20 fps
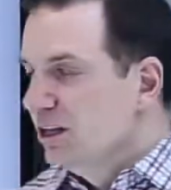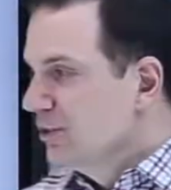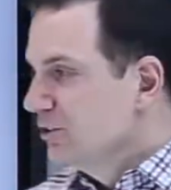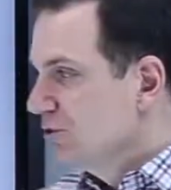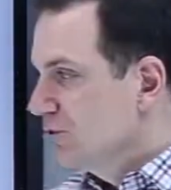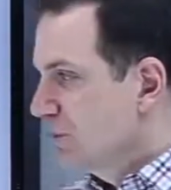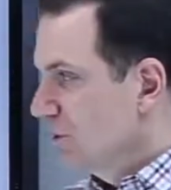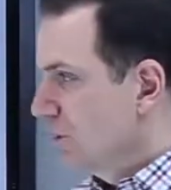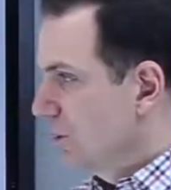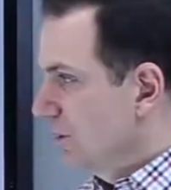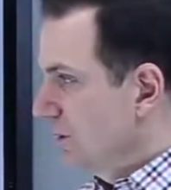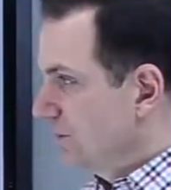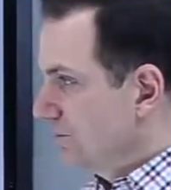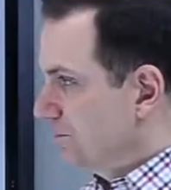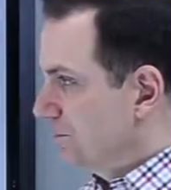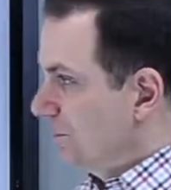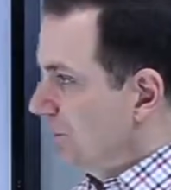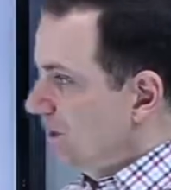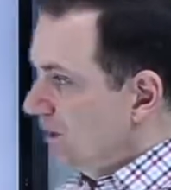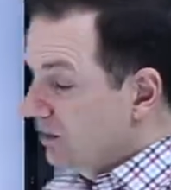So
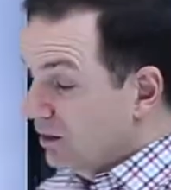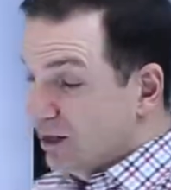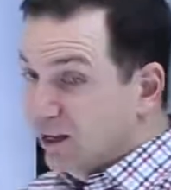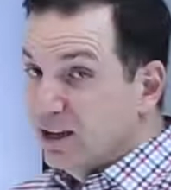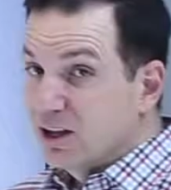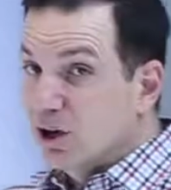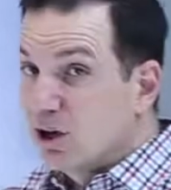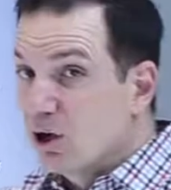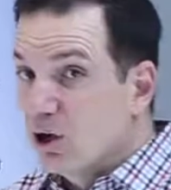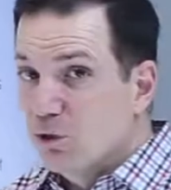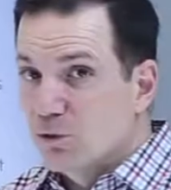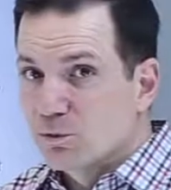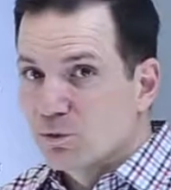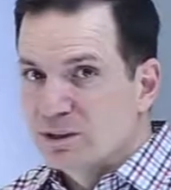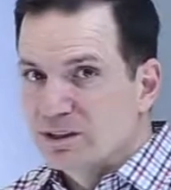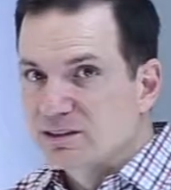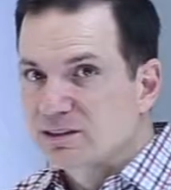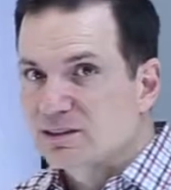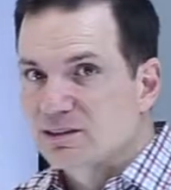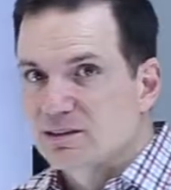like all
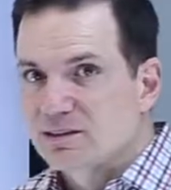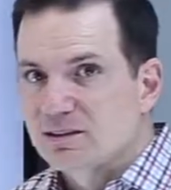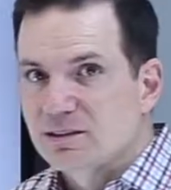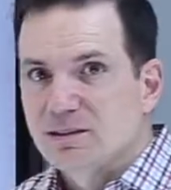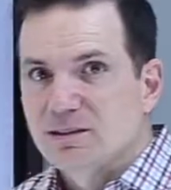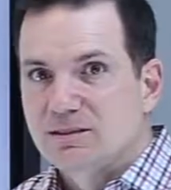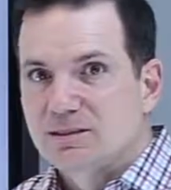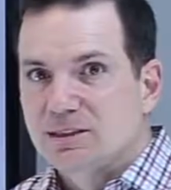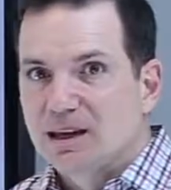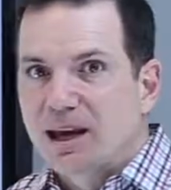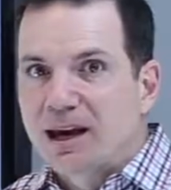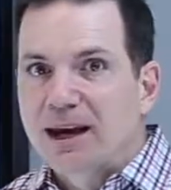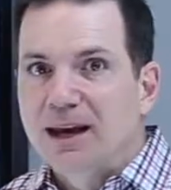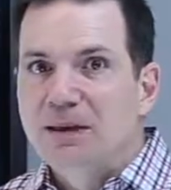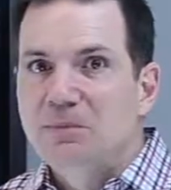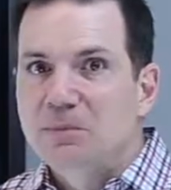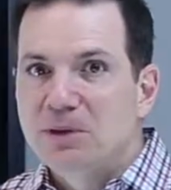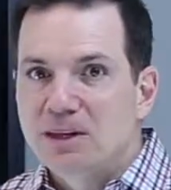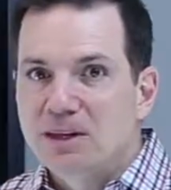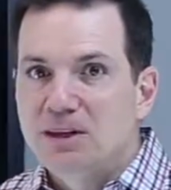risks,
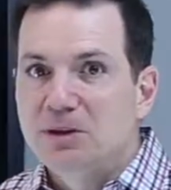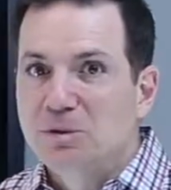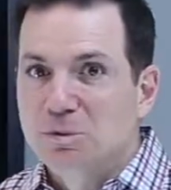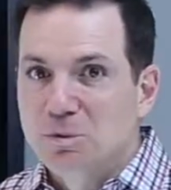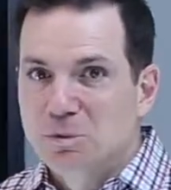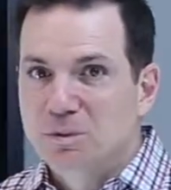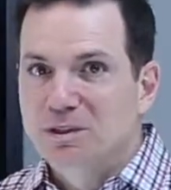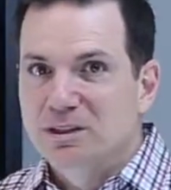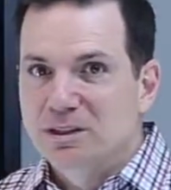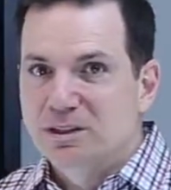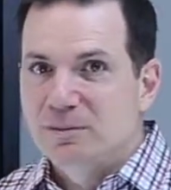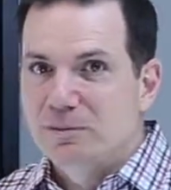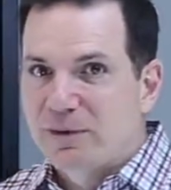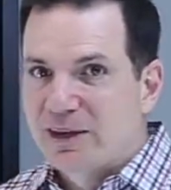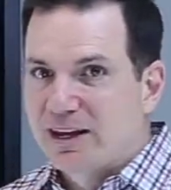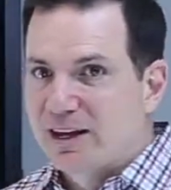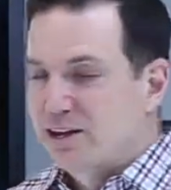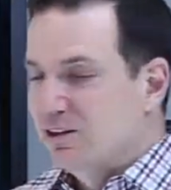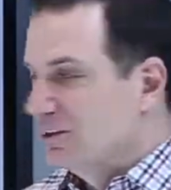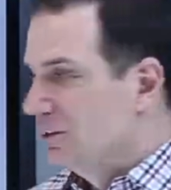timing really
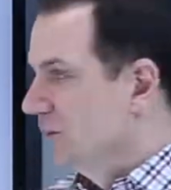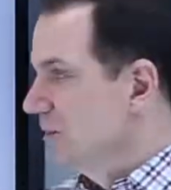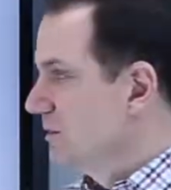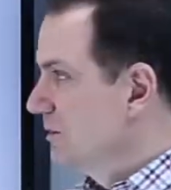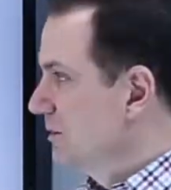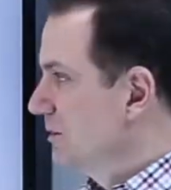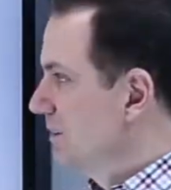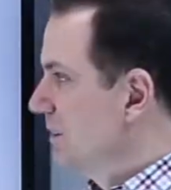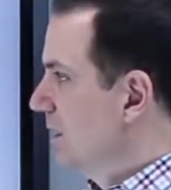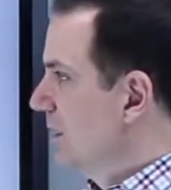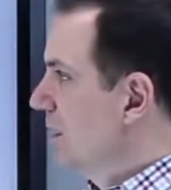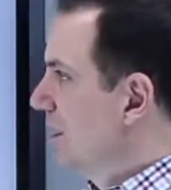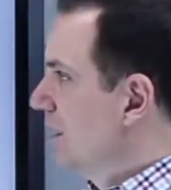matters.